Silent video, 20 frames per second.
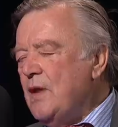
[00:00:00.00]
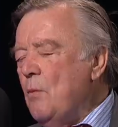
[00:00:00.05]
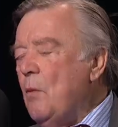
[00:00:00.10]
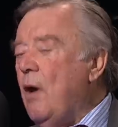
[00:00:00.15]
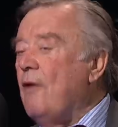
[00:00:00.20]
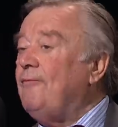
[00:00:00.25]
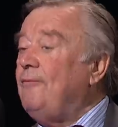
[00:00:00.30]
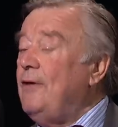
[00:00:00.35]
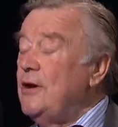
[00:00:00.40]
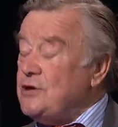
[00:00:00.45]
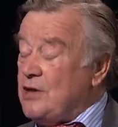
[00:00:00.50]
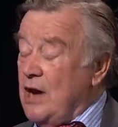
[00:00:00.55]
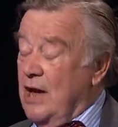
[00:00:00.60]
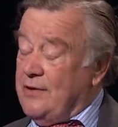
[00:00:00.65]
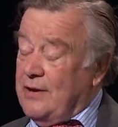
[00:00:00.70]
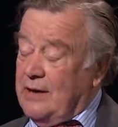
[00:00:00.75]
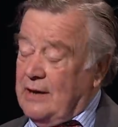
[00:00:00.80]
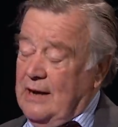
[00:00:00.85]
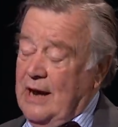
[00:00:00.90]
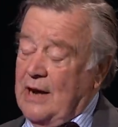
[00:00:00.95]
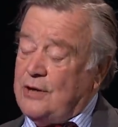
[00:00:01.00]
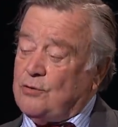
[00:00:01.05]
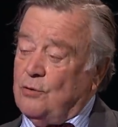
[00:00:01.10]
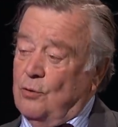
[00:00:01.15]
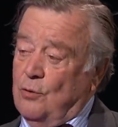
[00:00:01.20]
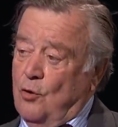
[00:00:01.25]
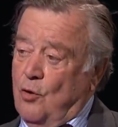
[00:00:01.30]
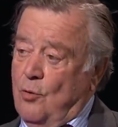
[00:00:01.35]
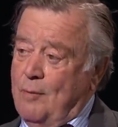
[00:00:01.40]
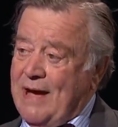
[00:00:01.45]
Well, firstly, I think
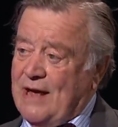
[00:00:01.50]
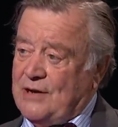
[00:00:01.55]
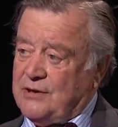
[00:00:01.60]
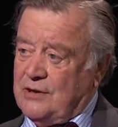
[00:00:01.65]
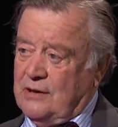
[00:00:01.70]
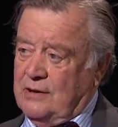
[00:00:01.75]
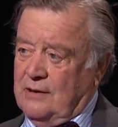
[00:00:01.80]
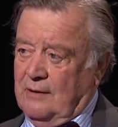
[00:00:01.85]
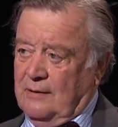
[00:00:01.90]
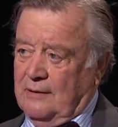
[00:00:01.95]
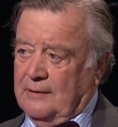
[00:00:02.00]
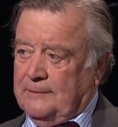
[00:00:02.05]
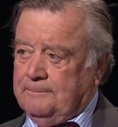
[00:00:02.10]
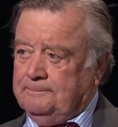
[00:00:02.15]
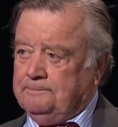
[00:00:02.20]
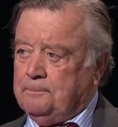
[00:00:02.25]
electoral law matters a lot.